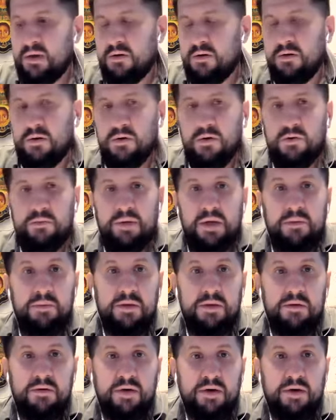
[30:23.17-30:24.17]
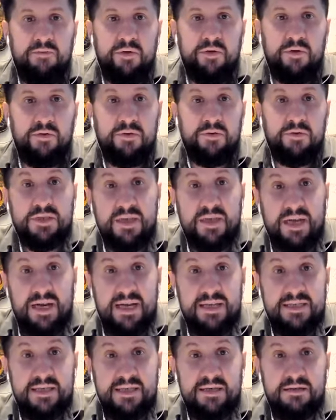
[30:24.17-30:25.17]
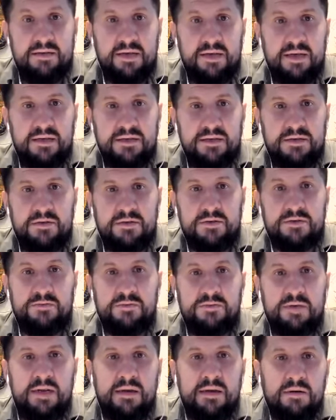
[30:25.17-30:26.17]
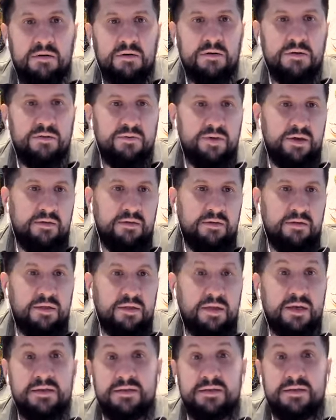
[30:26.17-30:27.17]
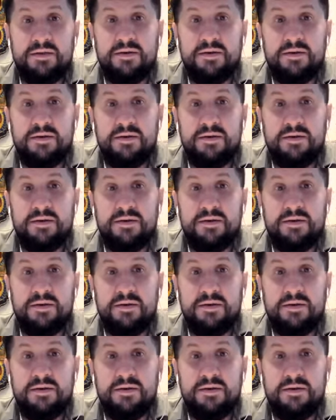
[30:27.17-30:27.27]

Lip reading: Or maybe you have one of those classic things, those really old-fashioned things,